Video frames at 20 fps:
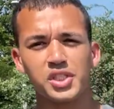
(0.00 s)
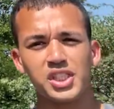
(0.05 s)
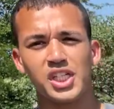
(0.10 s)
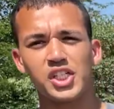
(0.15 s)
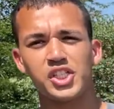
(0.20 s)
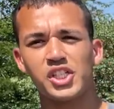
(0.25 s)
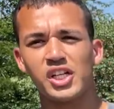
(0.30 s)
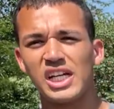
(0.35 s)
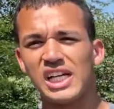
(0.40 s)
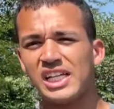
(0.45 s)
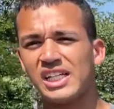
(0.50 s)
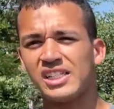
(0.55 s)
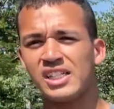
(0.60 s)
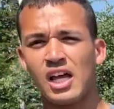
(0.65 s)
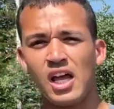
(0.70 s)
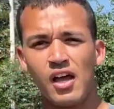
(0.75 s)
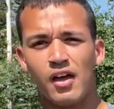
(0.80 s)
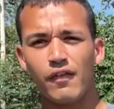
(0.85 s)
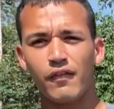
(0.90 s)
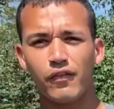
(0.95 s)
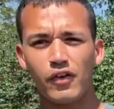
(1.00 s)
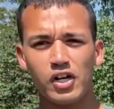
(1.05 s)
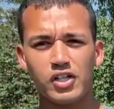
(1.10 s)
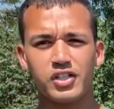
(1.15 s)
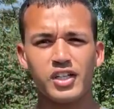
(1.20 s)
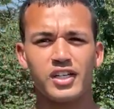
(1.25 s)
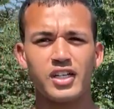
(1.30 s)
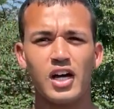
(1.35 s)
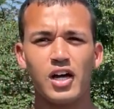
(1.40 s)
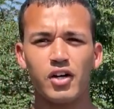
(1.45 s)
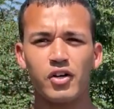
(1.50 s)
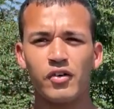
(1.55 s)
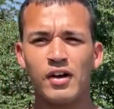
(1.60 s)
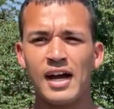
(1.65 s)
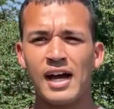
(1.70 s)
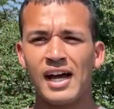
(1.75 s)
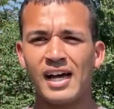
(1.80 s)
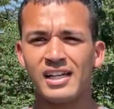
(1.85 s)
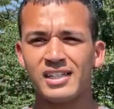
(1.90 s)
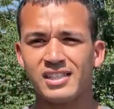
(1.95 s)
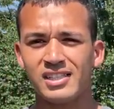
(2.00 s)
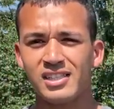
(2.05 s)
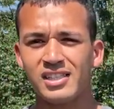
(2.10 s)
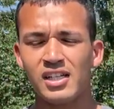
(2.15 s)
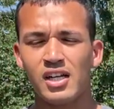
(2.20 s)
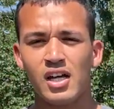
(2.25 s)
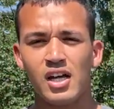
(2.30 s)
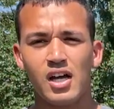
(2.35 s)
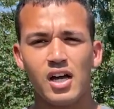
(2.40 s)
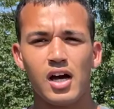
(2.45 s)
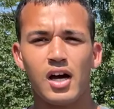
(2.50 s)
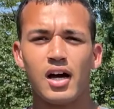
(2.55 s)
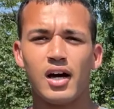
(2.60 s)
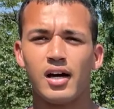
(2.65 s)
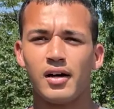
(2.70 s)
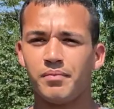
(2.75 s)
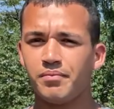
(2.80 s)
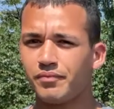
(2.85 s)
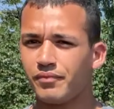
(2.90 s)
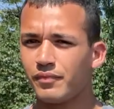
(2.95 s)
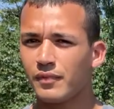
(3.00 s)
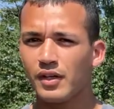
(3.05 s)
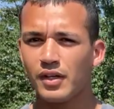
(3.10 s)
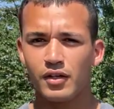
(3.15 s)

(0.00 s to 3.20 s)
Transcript: such as freshly cut grass, um,